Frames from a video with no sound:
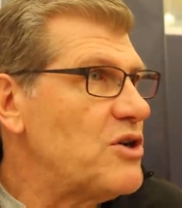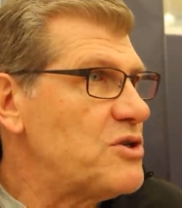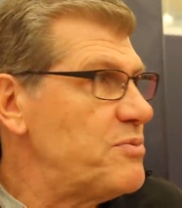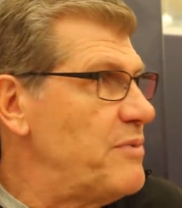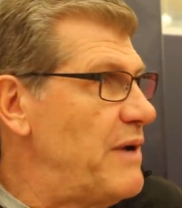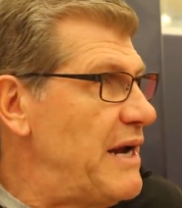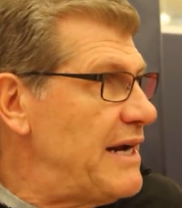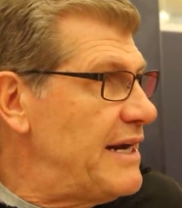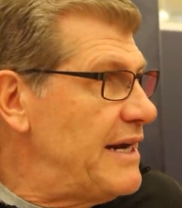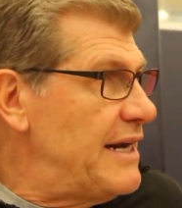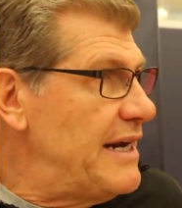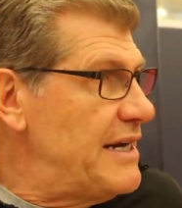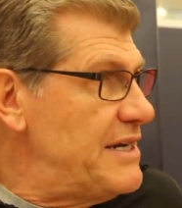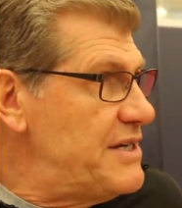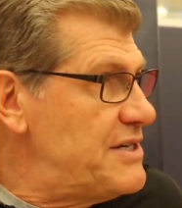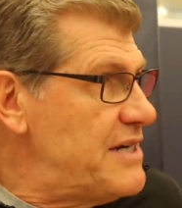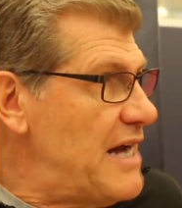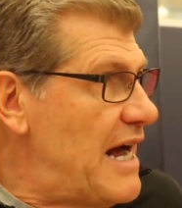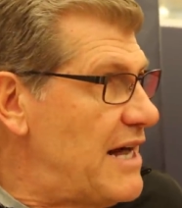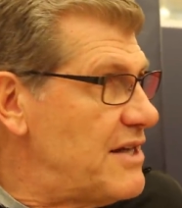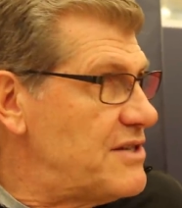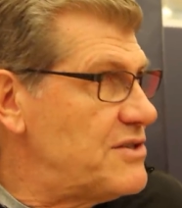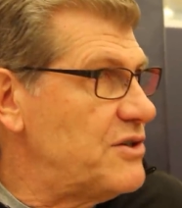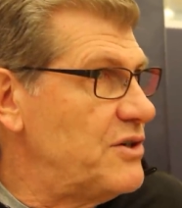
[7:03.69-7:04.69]
else making any
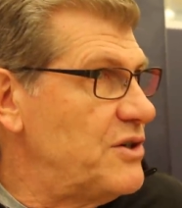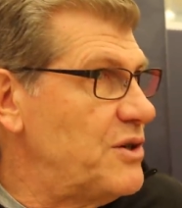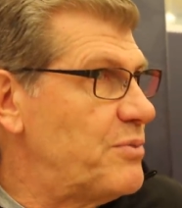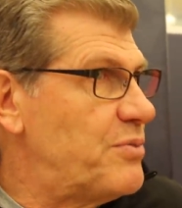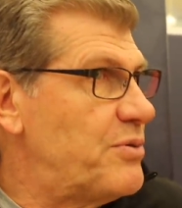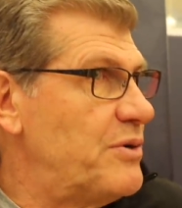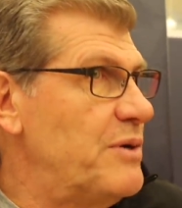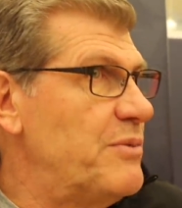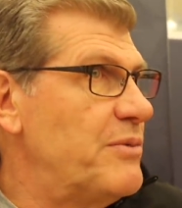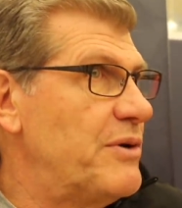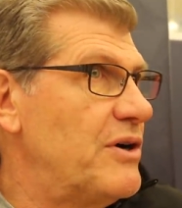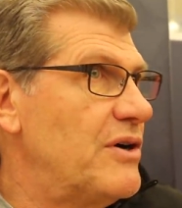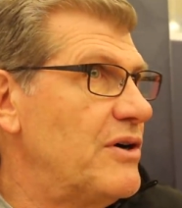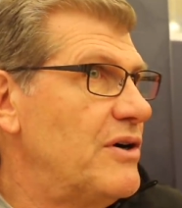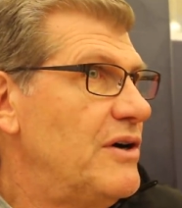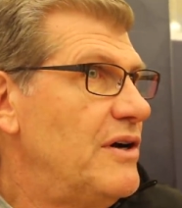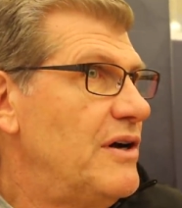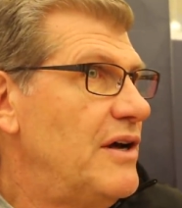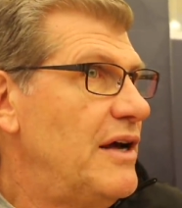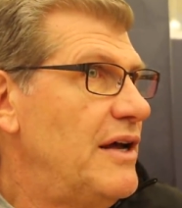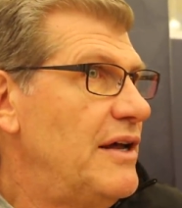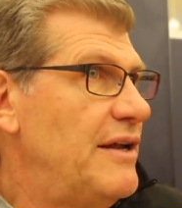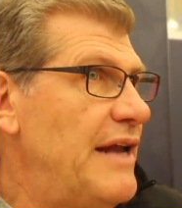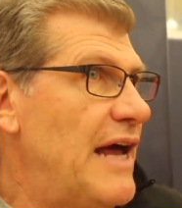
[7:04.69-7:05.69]
shots on the perimeter,
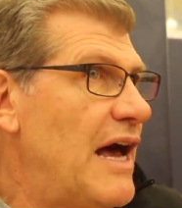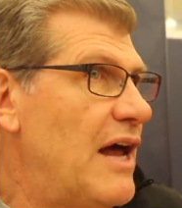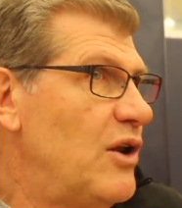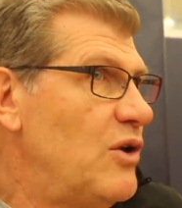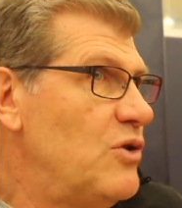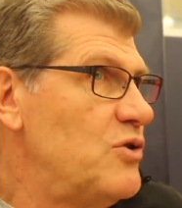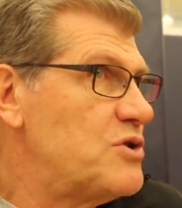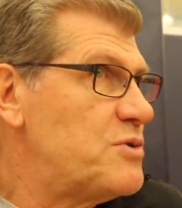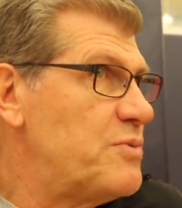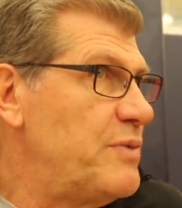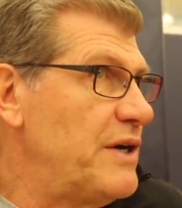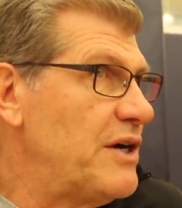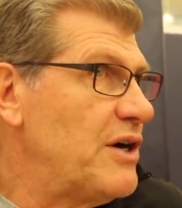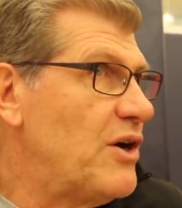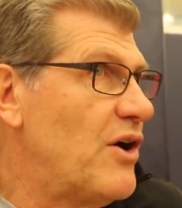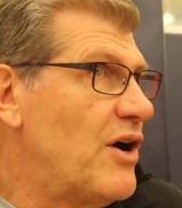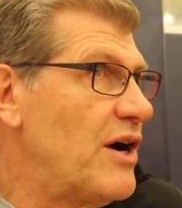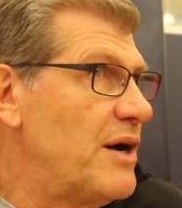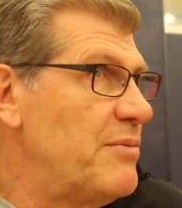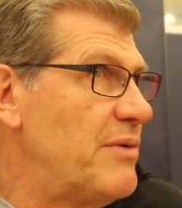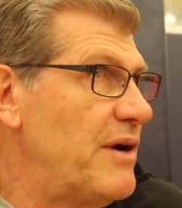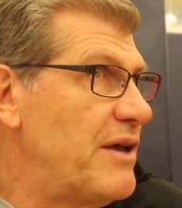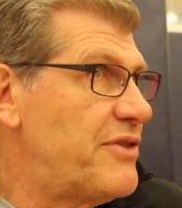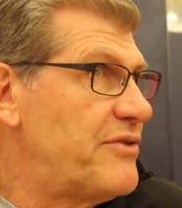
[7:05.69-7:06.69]
now Lou's being
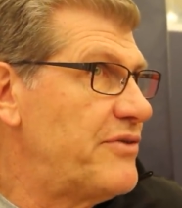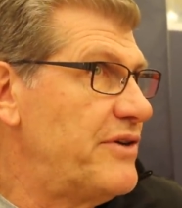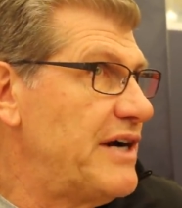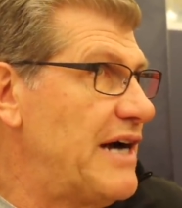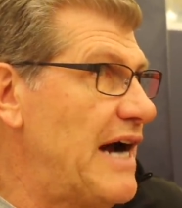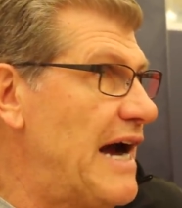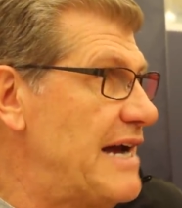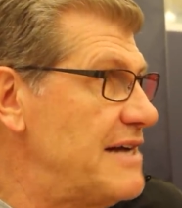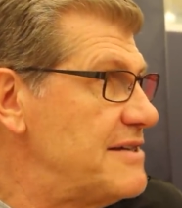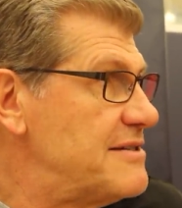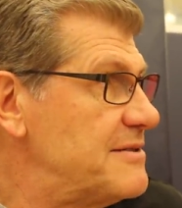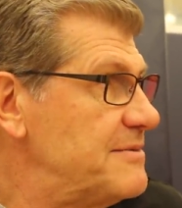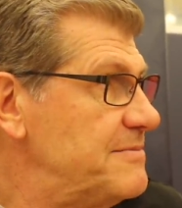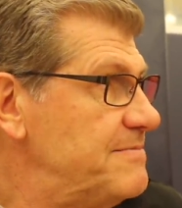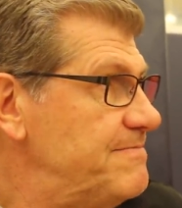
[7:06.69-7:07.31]
guarded by three guys.